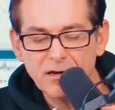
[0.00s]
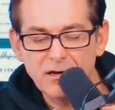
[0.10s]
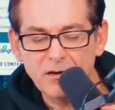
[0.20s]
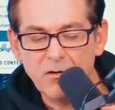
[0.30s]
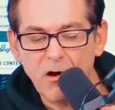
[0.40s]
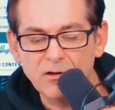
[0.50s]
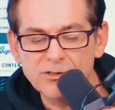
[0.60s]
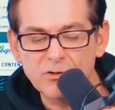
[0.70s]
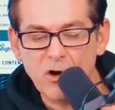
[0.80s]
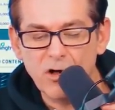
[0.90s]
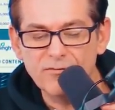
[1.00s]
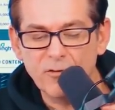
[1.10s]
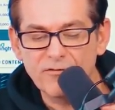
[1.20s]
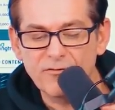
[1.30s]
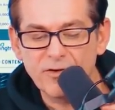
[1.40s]
Hill also called
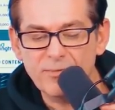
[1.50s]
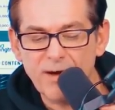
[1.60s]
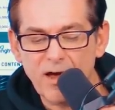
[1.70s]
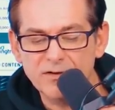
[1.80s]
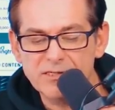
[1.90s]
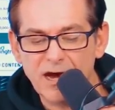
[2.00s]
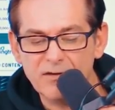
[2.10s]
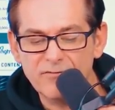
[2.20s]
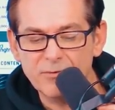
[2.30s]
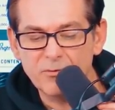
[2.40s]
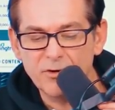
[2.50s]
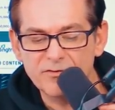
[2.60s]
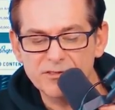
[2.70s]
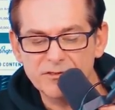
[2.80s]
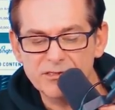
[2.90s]
for free Palestine from the
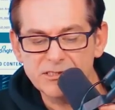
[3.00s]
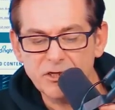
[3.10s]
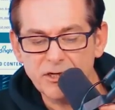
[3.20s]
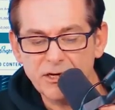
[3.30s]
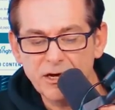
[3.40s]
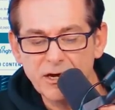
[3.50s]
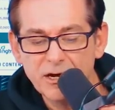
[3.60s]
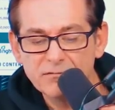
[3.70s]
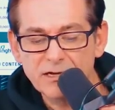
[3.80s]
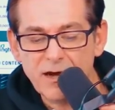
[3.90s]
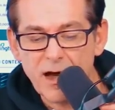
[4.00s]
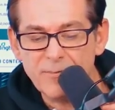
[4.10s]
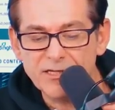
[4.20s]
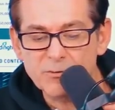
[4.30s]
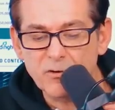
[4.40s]
river to the sea. The
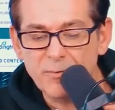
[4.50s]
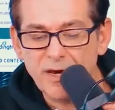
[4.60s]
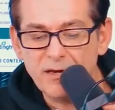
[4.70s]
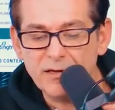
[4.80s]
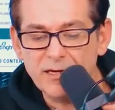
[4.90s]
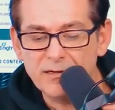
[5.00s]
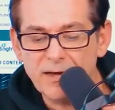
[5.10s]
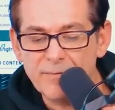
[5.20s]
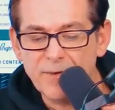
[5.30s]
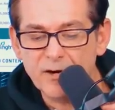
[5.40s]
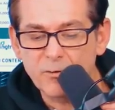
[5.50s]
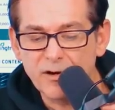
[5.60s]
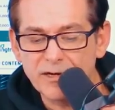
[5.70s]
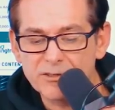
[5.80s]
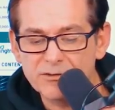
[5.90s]
comments were immediately condemned by
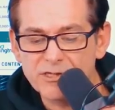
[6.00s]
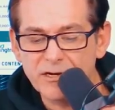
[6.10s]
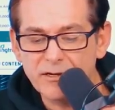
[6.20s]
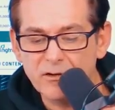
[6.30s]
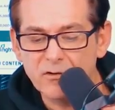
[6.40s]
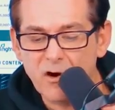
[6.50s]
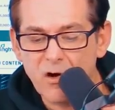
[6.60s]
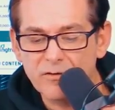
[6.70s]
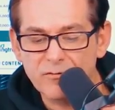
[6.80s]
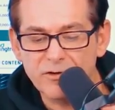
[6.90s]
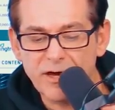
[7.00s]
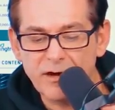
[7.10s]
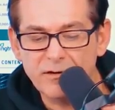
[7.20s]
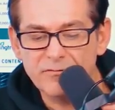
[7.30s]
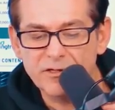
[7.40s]
critics who said Hill calling for the
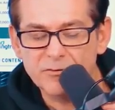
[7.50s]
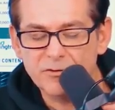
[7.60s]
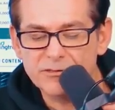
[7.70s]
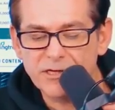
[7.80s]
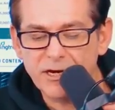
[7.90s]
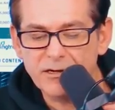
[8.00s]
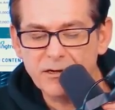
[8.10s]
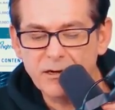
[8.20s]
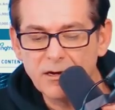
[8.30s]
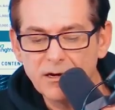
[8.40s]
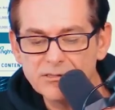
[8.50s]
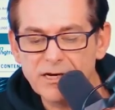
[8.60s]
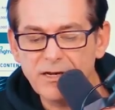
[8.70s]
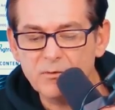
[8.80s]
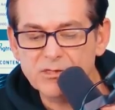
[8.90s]
end of Israel's state.
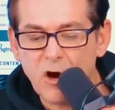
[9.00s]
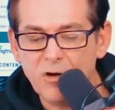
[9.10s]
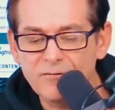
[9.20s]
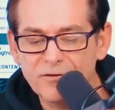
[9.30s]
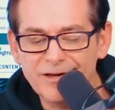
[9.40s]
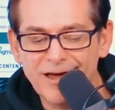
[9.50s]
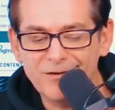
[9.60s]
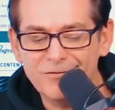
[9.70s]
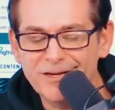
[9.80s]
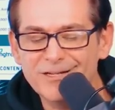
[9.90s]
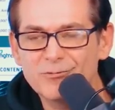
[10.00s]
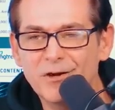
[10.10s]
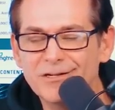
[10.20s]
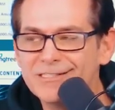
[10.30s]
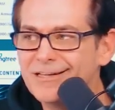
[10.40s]
Said he was calling for the end of the
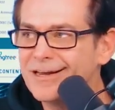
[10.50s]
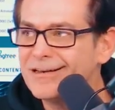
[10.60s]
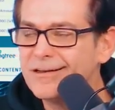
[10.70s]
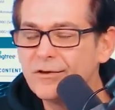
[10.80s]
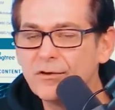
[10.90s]
Israeli state.